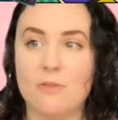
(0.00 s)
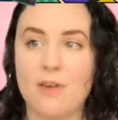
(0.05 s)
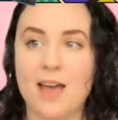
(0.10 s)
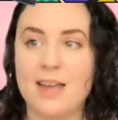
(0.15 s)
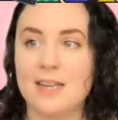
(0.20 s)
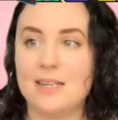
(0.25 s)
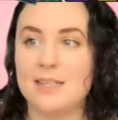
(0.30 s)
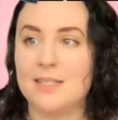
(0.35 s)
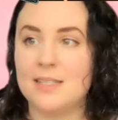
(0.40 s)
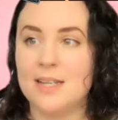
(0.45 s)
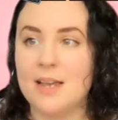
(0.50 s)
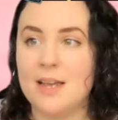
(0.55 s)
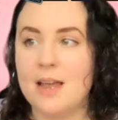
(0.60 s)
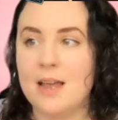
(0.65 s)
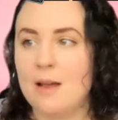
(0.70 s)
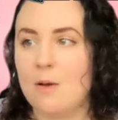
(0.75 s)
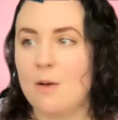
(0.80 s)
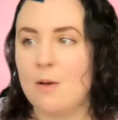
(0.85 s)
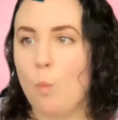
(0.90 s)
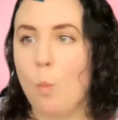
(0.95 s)
that is
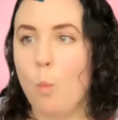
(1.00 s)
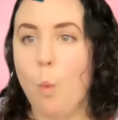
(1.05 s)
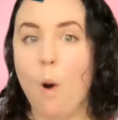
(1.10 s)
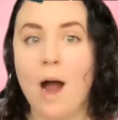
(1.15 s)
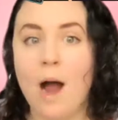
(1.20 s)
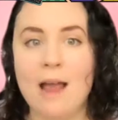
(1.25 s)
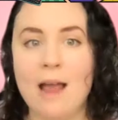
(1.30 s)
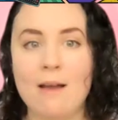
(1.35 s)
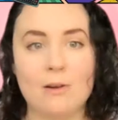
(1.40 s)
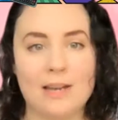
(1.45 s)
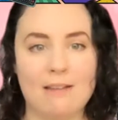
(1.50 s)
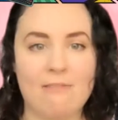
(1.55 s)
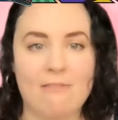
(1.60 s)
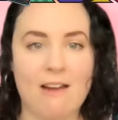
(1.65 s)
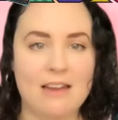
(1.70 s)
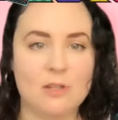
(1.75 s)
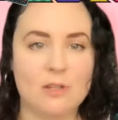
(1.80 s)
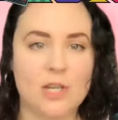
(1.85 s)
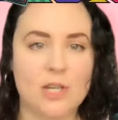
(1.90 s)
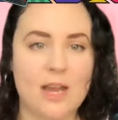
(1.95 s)
wildly
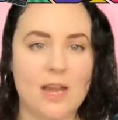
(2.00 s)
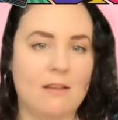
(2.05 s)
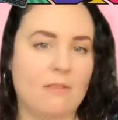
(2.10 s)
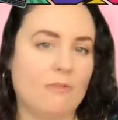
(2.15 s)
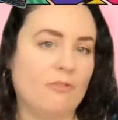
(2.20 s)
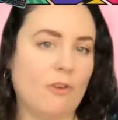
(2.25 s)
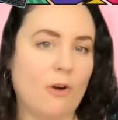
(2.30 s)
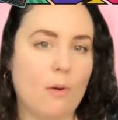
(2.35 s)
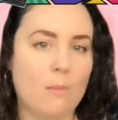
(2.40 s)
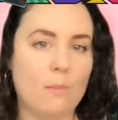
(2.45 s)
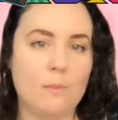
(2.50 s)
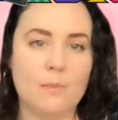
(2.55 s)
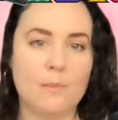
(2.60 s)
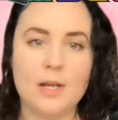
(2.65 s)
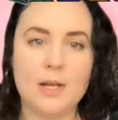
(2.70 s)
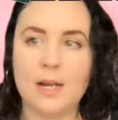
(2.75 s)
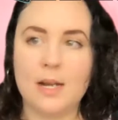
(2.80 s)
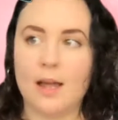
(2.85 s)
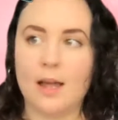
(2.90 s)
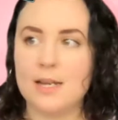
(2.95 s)
ranging
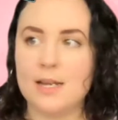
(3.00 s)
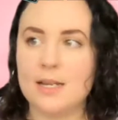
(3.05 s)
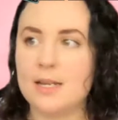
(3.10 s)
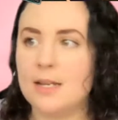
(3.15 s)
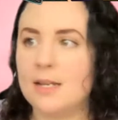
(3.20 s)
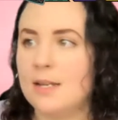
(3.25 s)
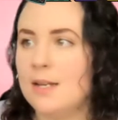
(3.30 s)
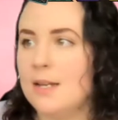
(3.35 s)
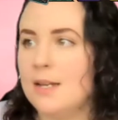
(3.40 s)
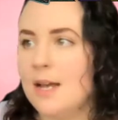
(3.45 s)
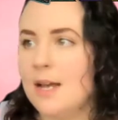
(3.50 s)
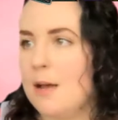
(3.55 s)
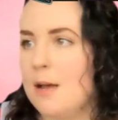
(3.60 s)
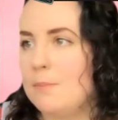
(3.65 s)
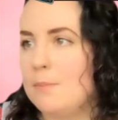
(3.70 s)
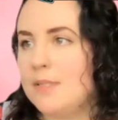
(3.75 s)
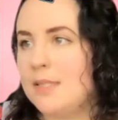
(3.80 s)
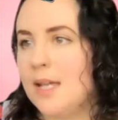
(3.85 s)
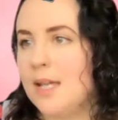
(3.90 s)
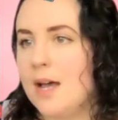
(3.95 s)
from like
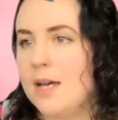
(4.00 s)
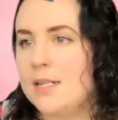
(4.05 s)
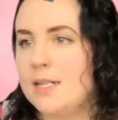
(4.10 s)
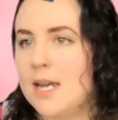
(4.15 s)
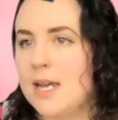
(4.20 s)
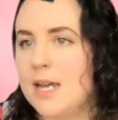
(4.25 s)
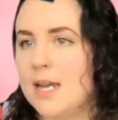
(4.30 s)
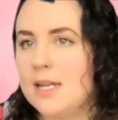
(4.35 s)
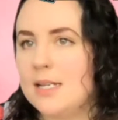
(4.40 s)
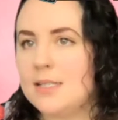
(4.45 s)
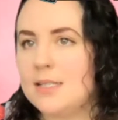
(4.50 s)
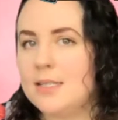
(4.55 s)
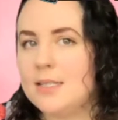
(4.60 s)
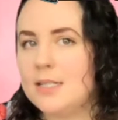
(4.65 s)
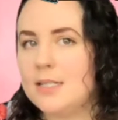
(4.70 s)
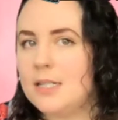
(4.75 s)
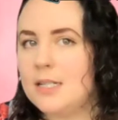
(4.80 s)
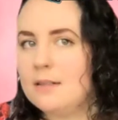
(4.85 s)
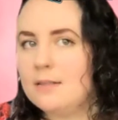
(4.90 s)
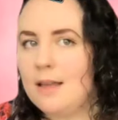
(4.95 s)

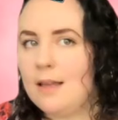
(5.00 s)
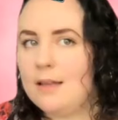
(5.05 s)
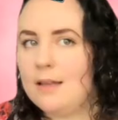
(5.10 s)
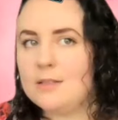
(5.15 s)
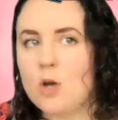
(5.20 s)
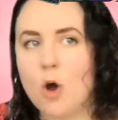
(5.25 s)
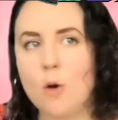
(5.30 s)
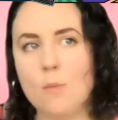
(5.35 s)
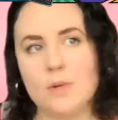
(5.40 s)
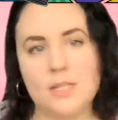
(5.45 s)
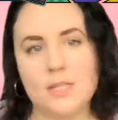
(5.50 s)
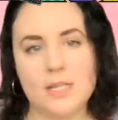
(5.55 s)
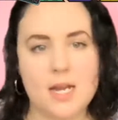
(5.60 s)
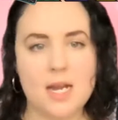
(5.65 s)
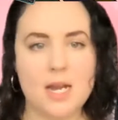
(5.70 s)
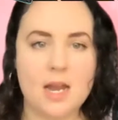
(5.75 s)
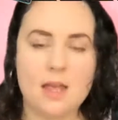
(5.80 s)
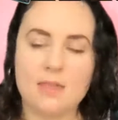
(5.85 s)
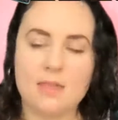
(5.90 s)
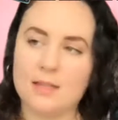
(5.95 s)
absurdist, there's
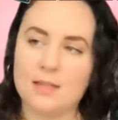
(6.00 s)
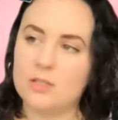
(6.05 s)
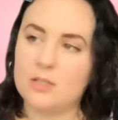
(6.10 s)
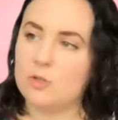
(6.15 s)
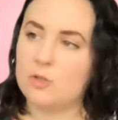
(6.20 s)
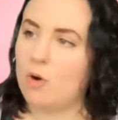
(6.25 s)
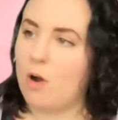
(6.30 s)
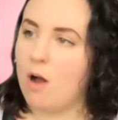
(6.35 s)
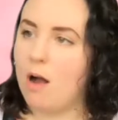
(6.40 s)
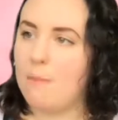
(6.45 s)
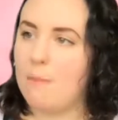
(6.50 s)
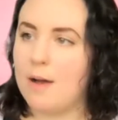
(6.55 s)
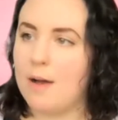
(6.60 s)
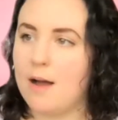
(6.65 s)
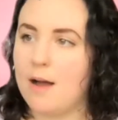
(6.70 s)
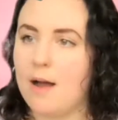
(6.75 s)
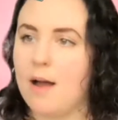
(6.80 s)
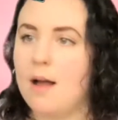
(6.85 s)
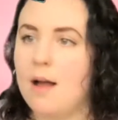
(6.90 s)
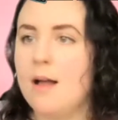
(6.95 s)
comedy, there's
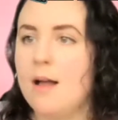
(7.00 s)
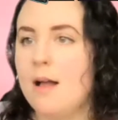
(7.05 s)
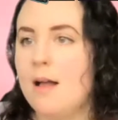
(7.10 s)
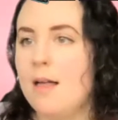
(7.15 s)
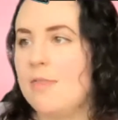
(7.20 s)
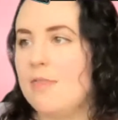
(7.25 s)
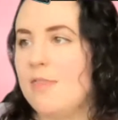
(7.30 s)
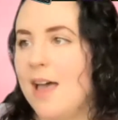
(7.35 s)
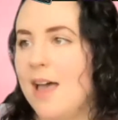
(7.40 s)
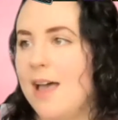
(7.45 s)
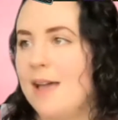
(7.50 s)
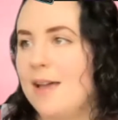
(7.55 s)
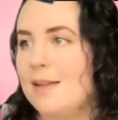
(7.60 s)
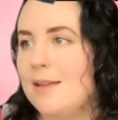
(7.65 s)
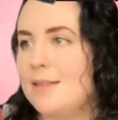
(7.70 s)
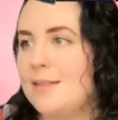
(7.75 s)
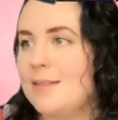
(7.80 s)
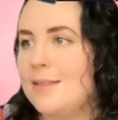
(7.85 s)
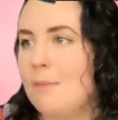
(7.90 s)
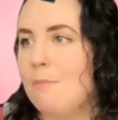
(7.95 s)
drama,
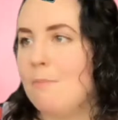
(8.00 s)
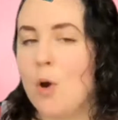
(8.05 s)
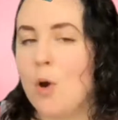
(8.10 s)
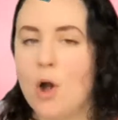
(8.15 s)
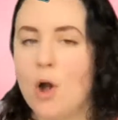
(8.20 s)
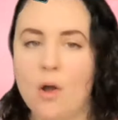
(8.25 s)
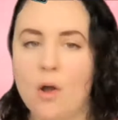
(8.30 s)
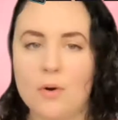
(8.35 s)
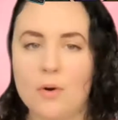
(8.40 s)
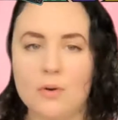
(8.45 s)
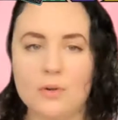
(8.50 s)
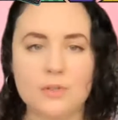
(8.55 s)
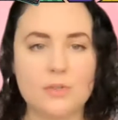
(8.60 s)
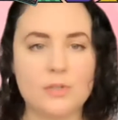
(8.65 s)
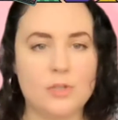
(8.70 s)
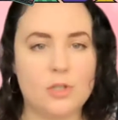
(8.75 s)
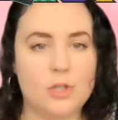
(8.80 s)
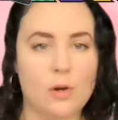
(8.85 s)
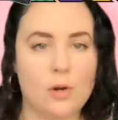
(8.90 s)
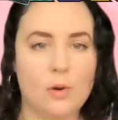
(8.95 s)
there's
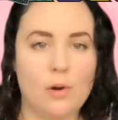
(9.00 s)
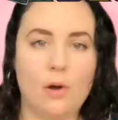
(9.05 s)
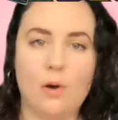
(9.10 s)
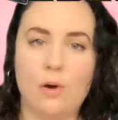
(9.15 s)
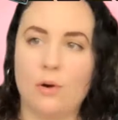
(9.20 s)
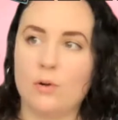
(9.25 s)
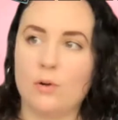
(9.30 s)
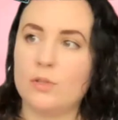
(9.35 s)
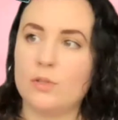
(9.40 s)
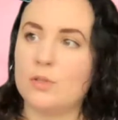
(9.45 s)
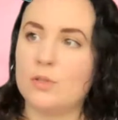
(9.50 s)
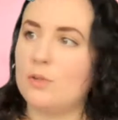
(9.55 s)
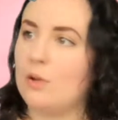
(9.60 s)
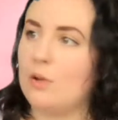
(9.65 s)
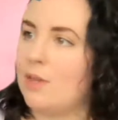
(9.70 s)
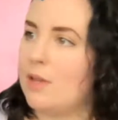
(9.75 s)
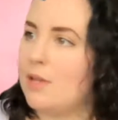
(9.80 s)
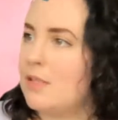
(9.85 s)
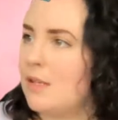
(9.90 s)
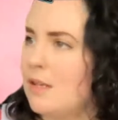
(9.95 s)
monologues, duologues,
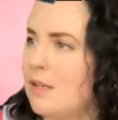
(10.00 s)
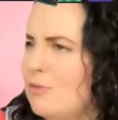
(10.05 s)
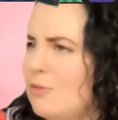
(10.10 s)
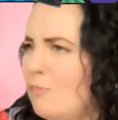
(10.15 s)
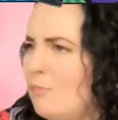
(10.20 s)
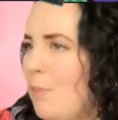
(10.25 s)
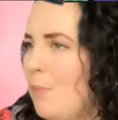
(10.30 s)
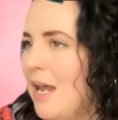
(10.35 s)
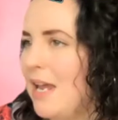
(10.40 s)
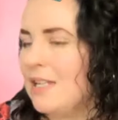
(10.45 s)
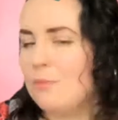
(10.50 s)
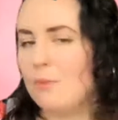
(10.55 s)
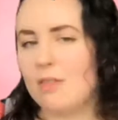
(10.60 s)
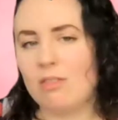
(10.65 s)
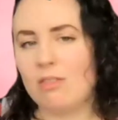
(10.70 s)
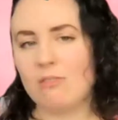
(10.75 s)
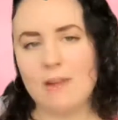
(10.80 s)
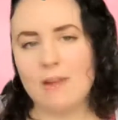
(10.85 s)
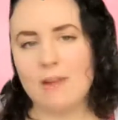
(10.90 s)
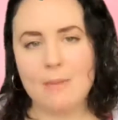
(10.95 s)
there's a piece
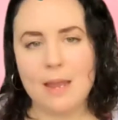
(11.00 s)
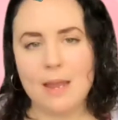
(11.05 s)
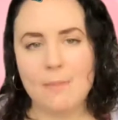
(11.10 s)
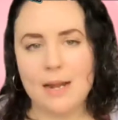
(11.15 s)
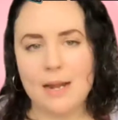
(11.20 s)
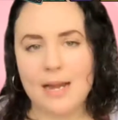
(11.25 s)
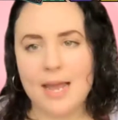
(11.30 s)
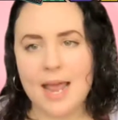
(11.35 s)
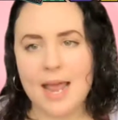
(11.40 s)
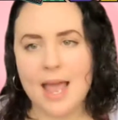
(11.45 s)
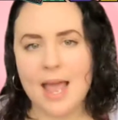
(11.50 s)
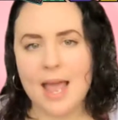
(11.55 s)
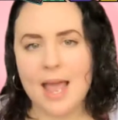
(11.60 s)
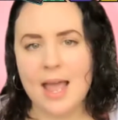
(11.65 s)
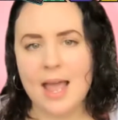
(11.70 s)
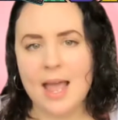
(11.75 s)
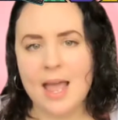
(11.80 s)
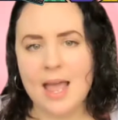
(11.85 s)
with 3 people in it.